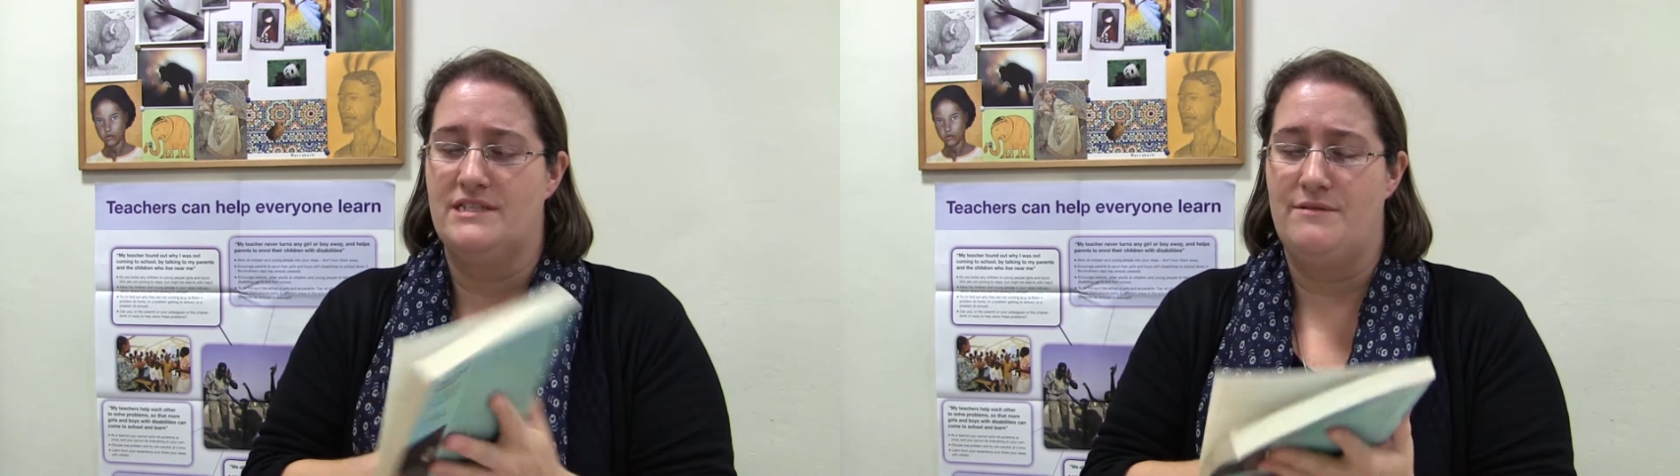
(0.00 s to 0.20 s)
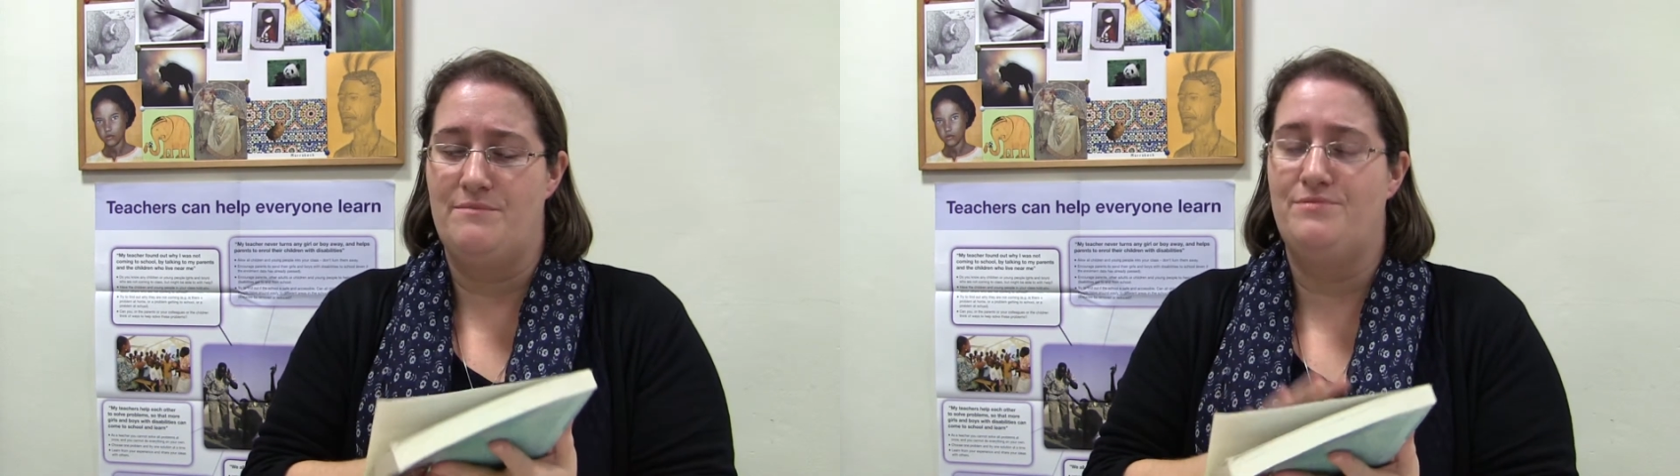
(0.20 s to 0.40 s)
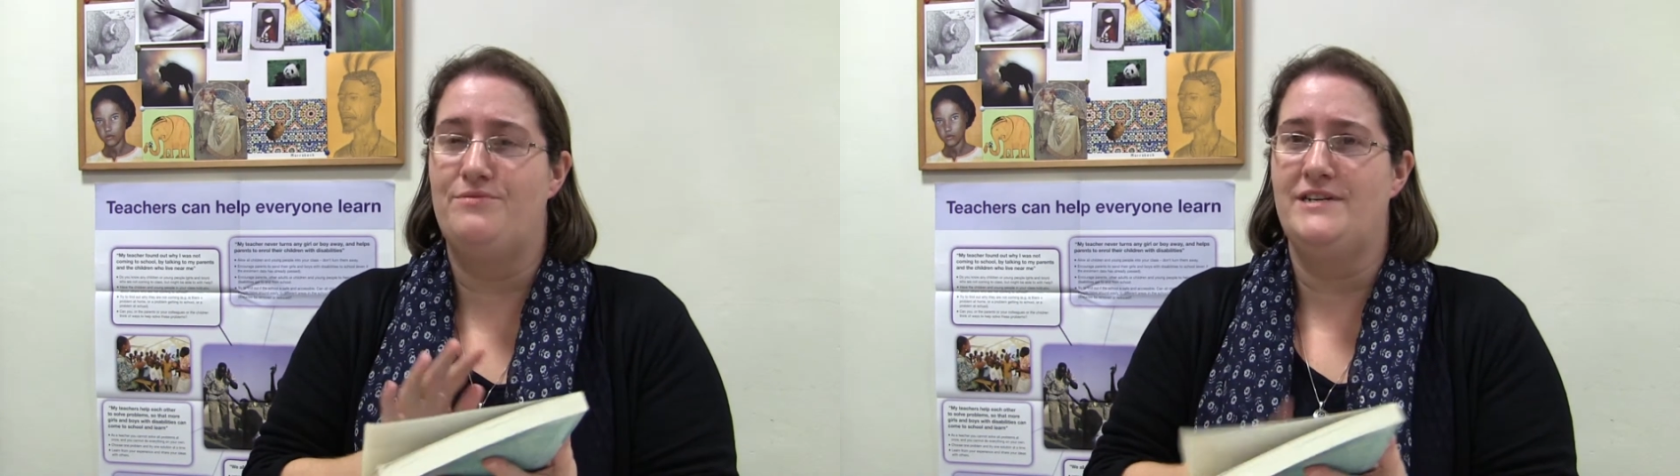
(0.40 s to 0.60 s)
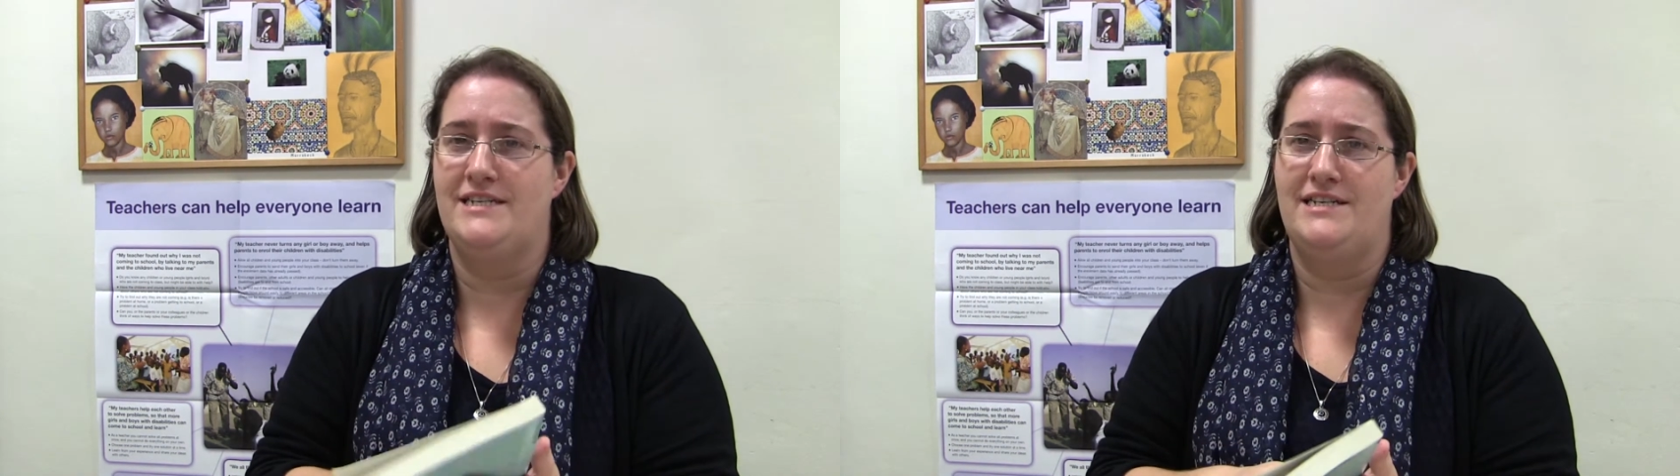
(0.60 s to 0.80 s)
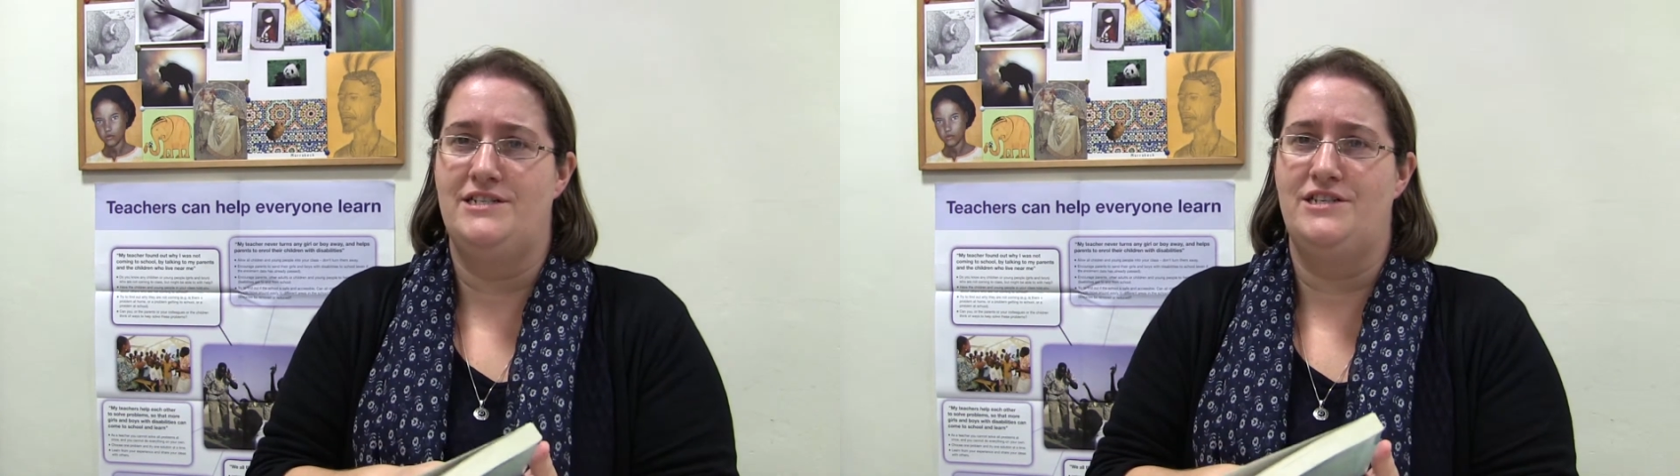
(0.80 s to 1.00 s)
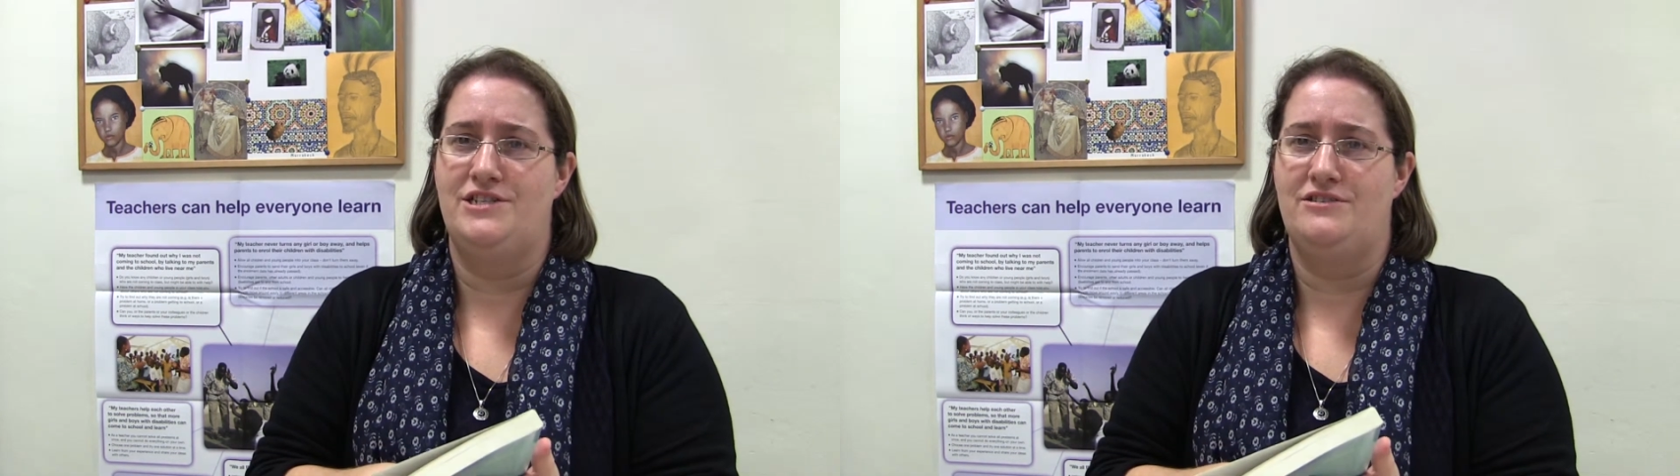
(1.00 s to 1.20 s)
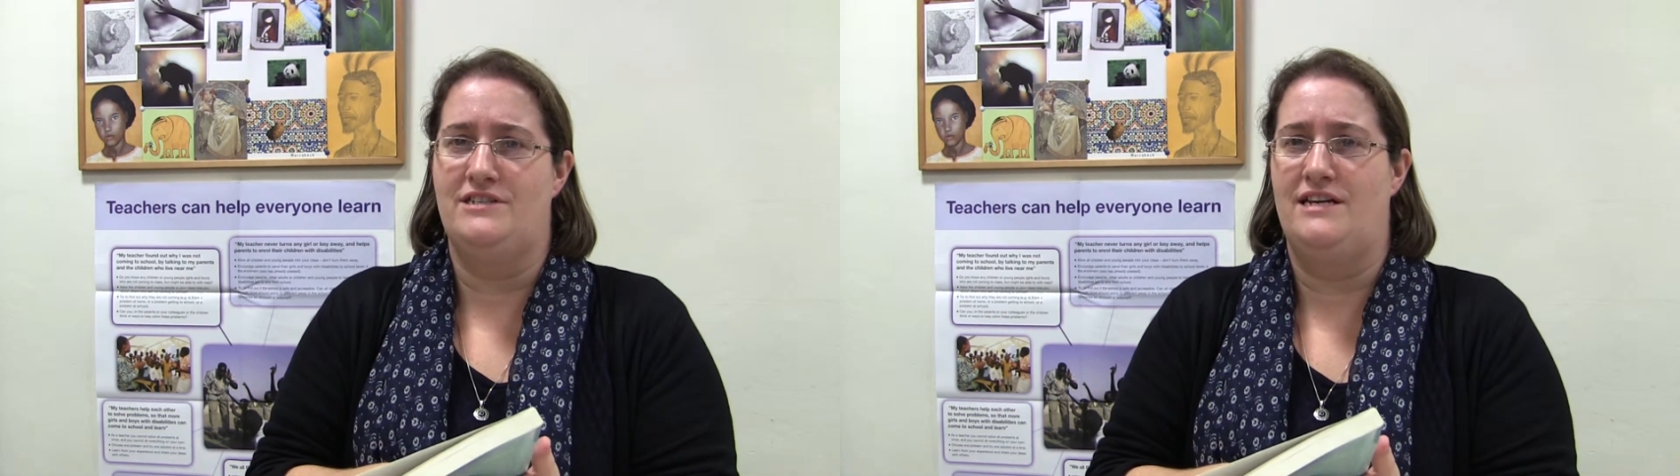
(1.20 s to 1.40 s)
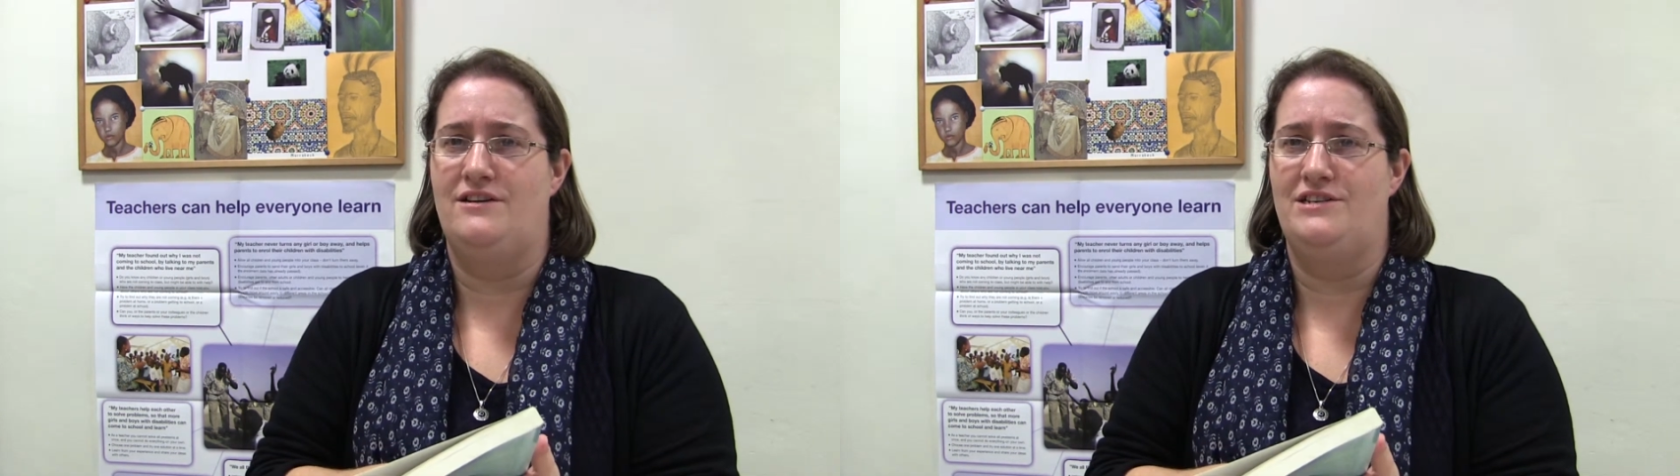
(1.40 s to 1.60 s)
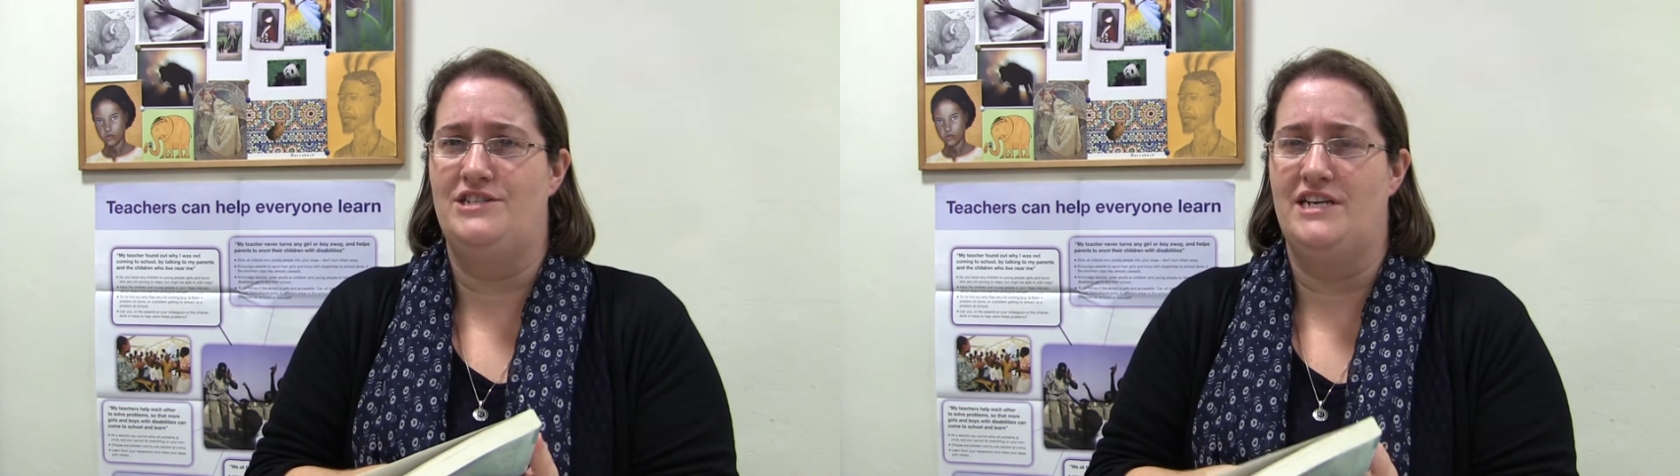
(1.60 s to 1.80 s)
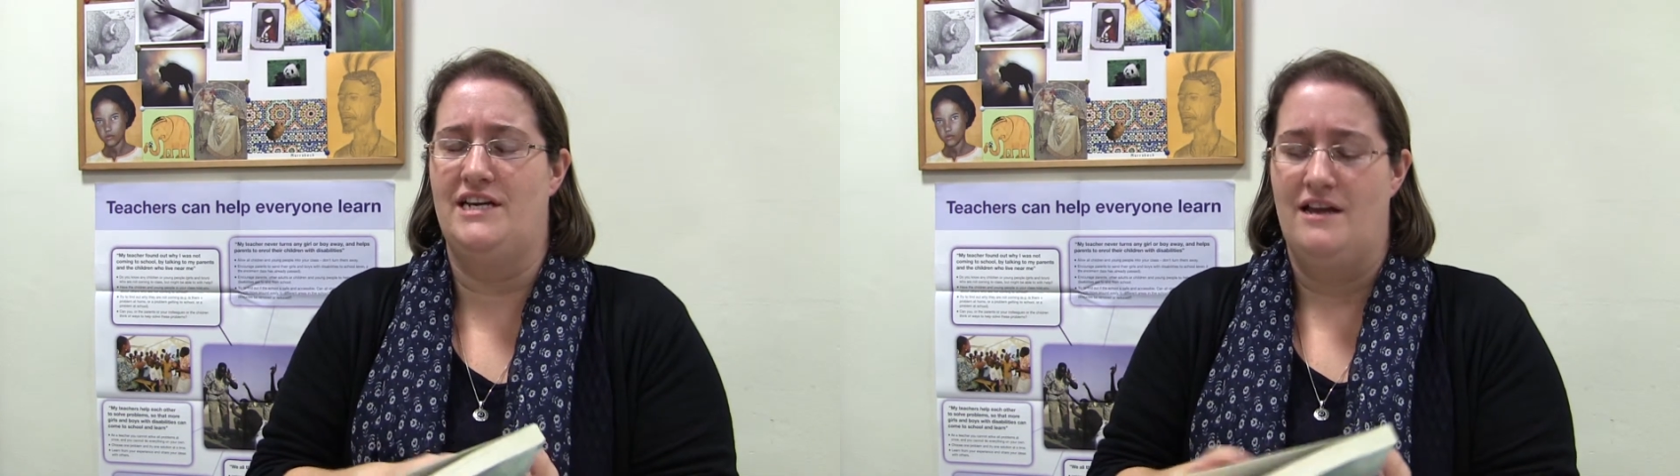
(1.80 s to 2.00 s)
so it predates digital
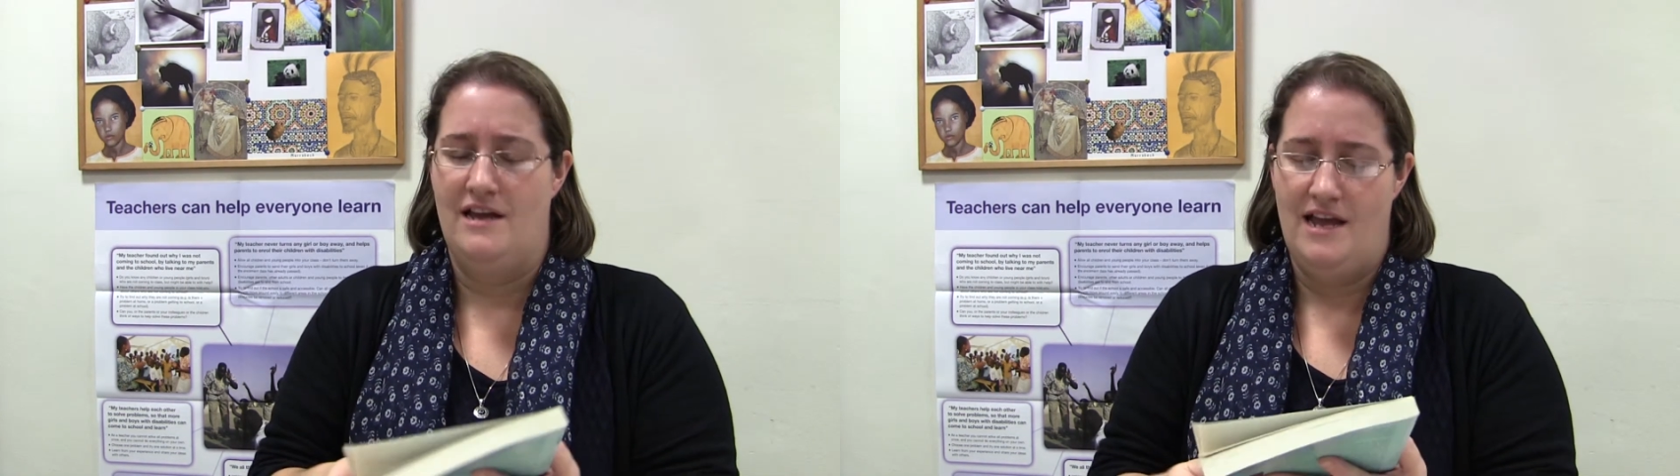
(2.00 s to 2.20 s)
technology,